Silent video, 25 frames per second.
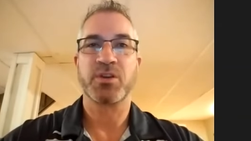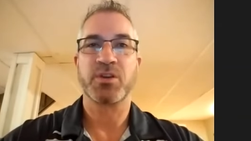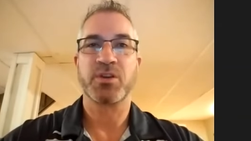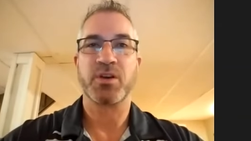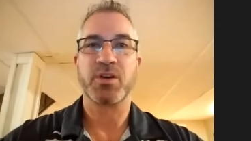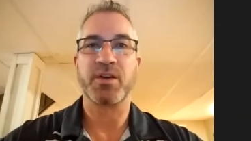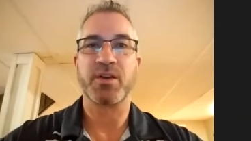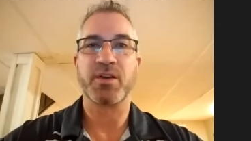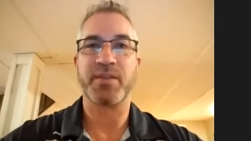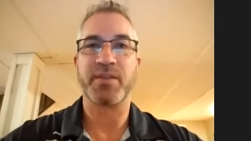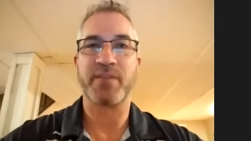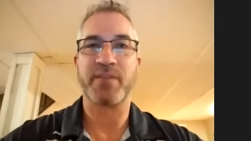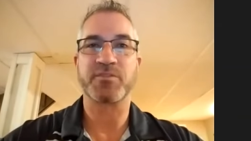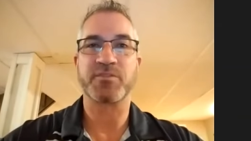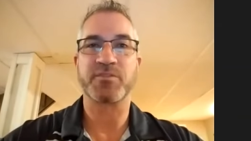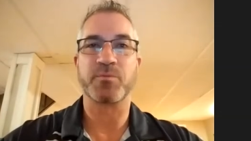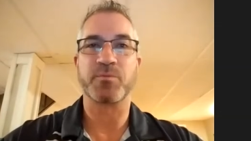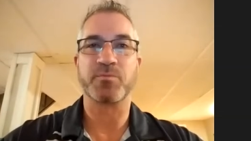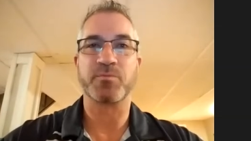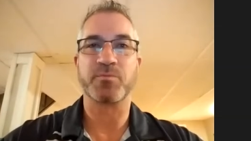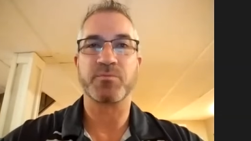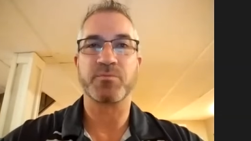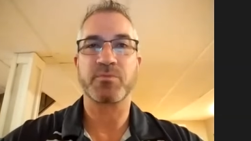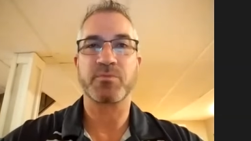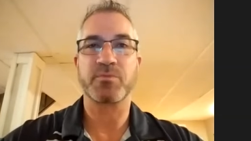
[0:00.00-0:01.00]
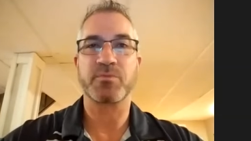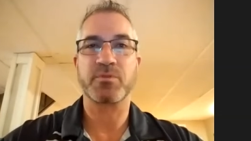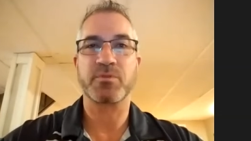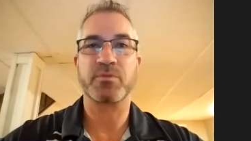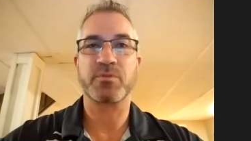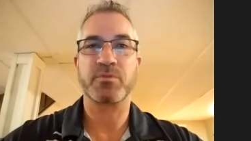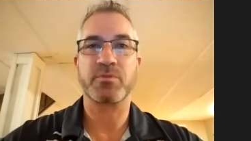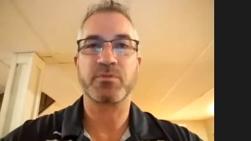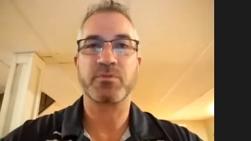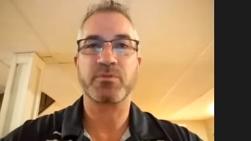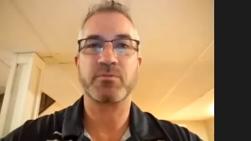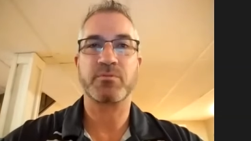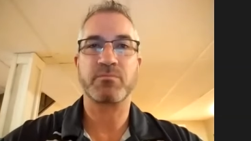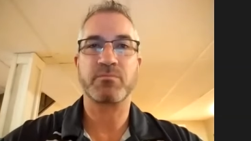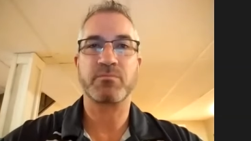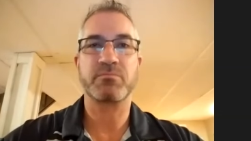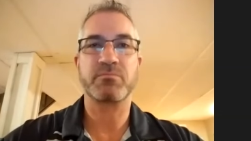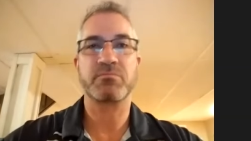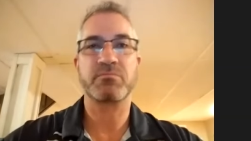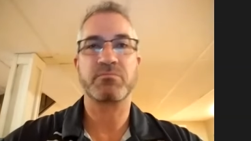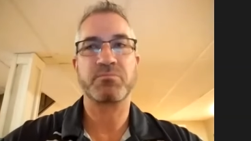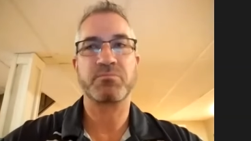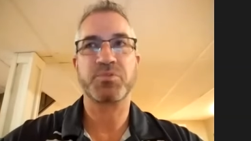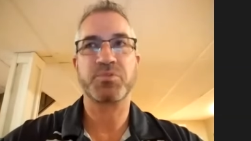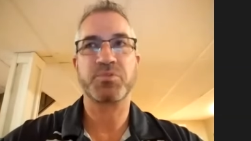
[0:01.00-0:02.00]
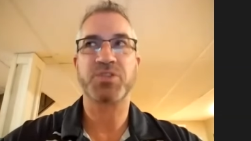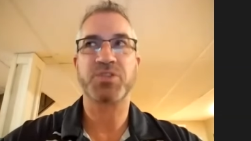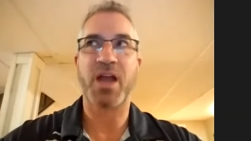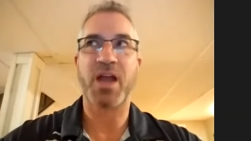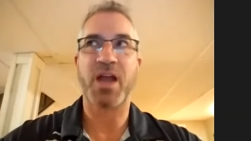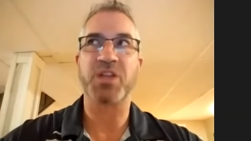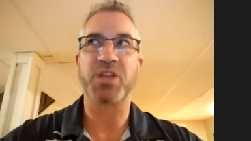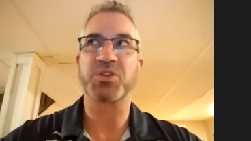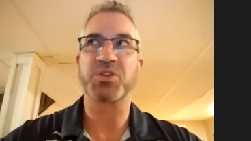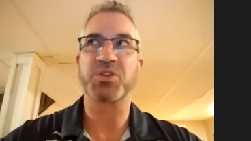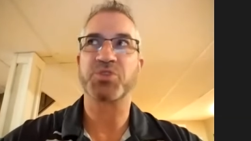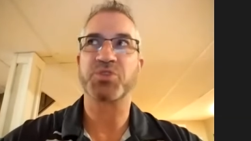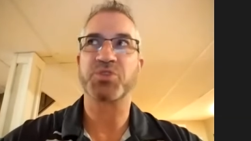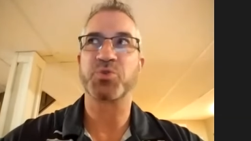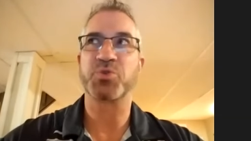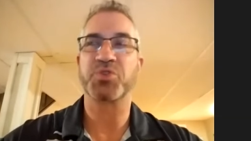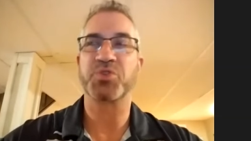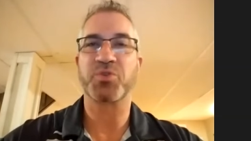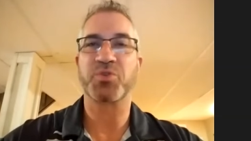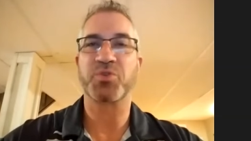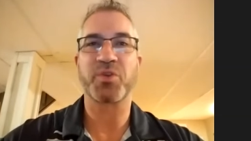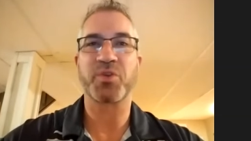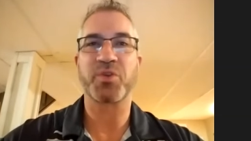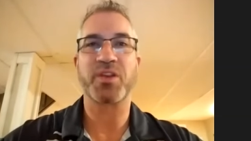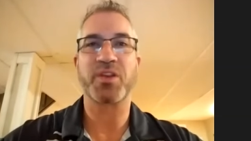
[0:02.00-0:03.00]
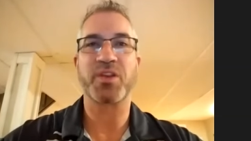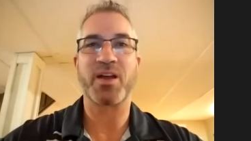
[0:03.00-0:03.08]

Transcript: Uh, they have some uh, stylish to a degree.